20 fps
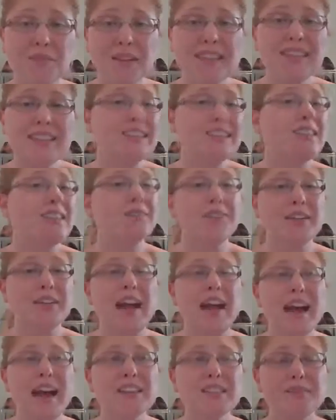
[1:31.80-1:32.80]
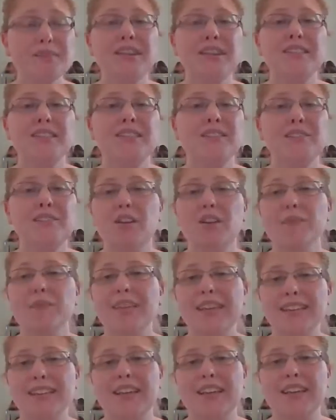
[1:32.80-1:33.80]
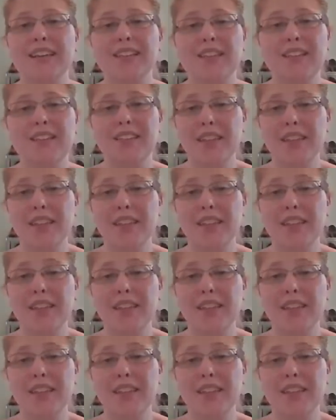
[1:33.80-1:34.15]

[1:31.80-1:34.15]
significant aspects of globalization,